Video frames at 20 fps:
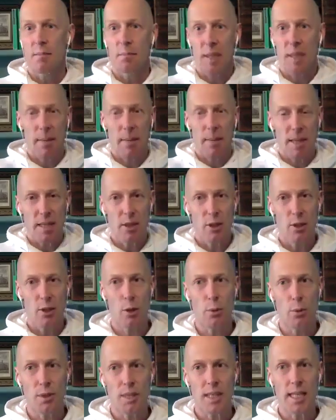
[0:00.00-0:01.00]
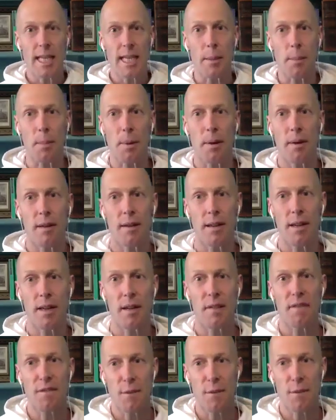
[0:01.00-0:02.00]
becoming so deep
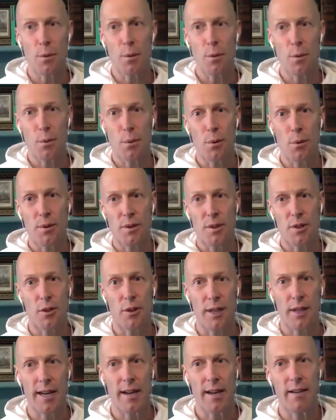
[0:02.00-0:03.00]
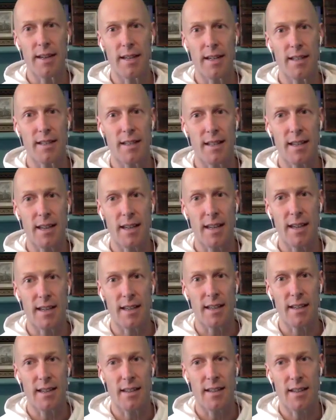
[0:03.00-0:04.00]
in a few certain areas.
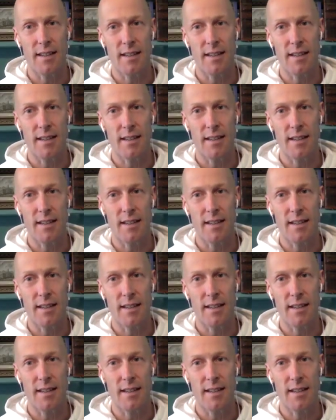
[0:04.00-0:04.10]
And